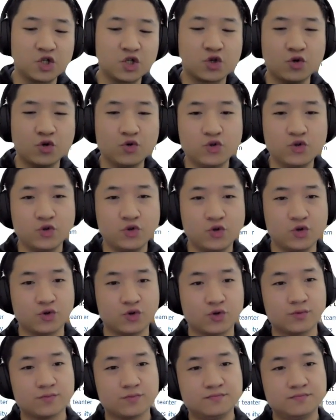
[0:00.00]
go to
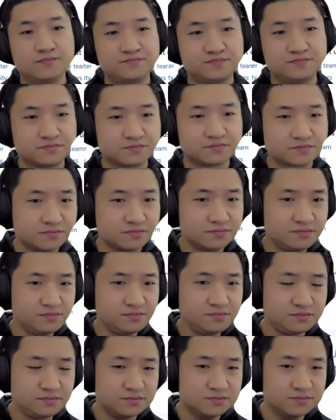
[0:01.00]
your
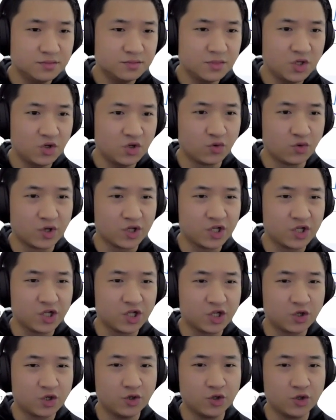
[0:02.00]
Google
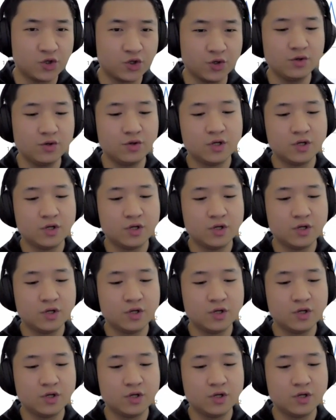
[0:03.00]
Search Console.